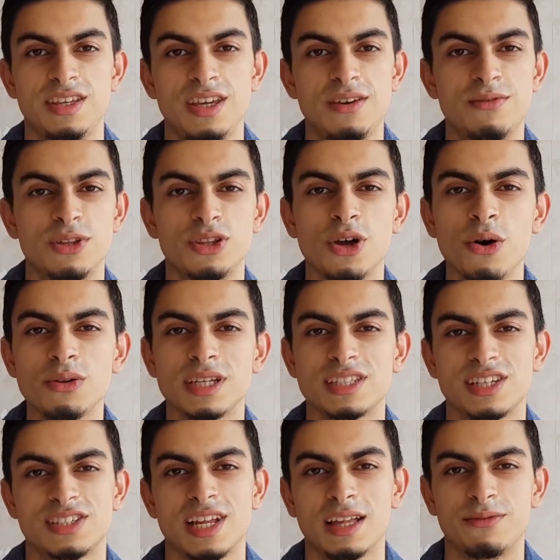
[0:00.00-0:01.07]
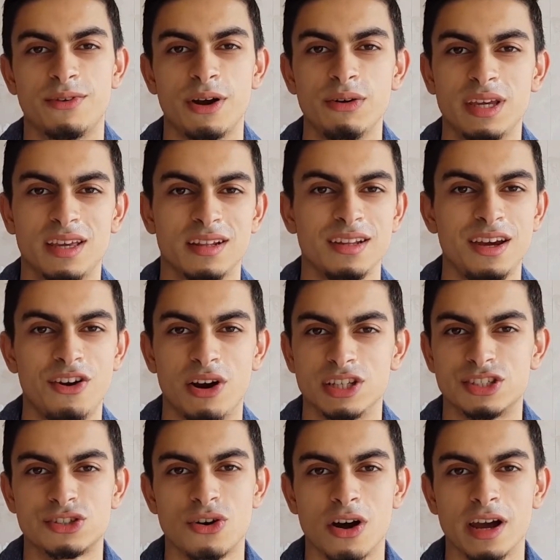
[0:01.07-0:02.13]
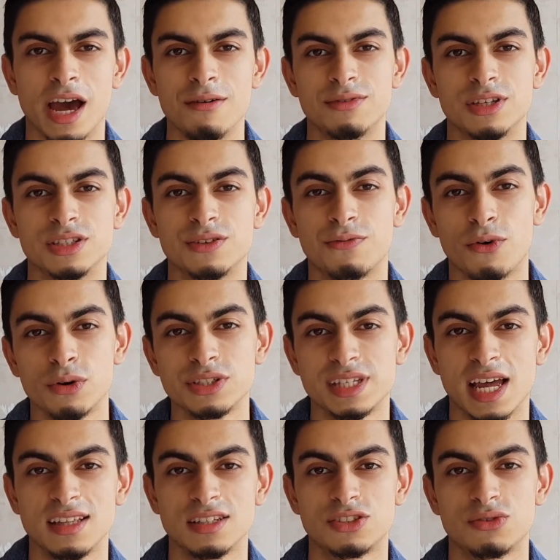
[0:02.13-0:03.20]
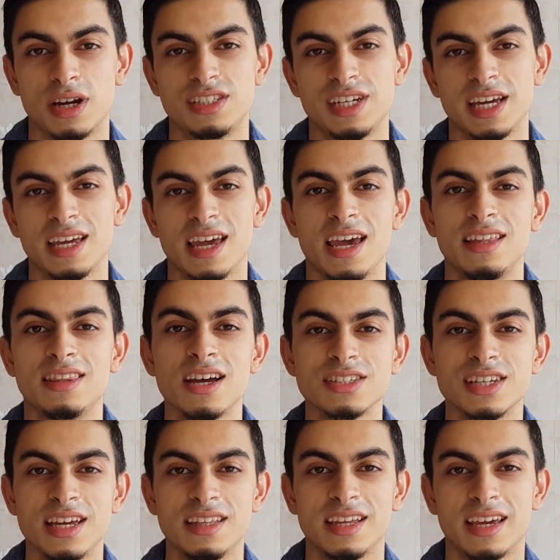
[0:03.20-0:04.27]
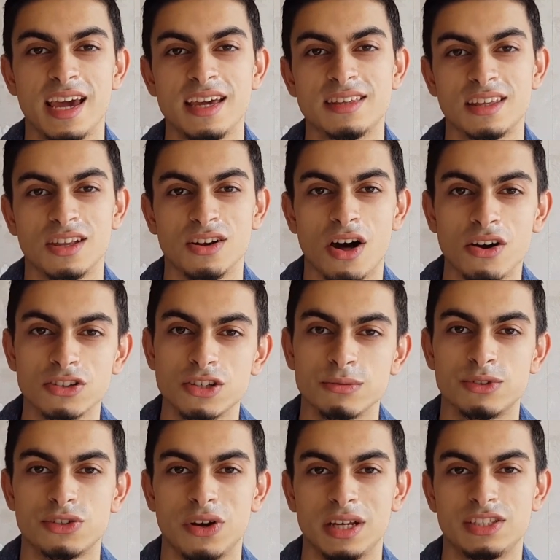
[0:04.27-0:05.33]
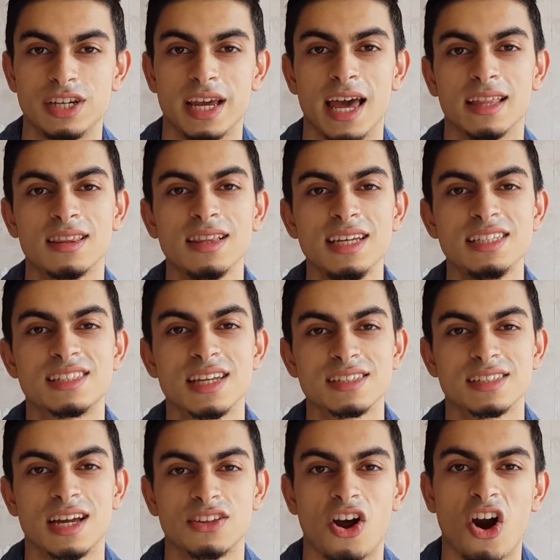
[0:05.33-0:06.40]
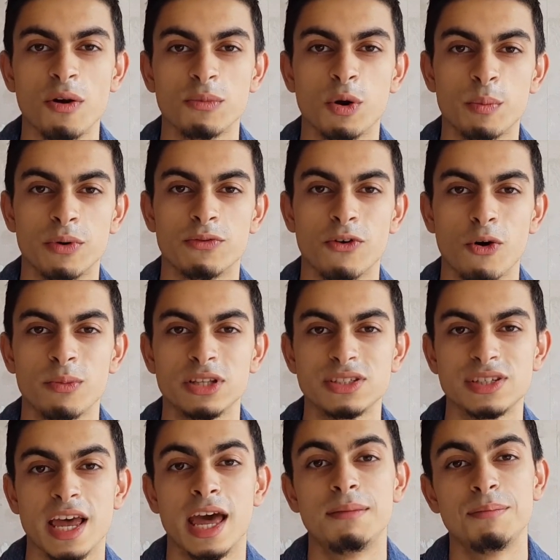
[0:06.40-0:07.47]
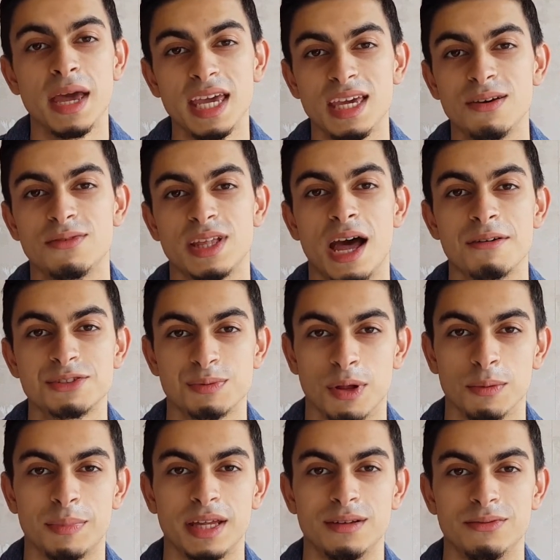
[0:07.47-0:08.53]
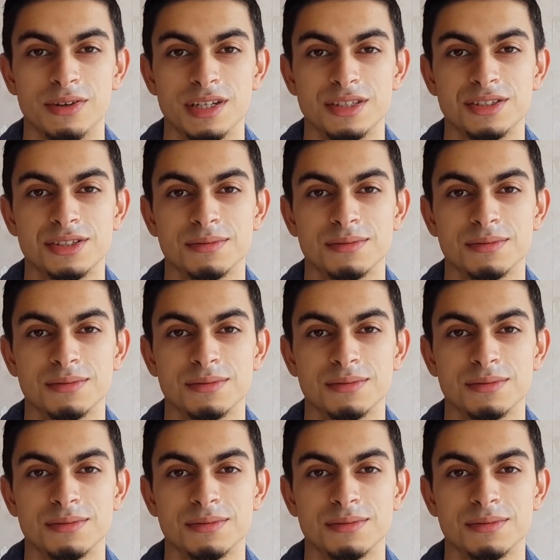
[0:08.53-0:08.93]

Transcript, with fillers: Even though this is not very clear and strong evidence for static stretching, it does indicate that long-term stretching at least does not harm your performance and may even have small benefits.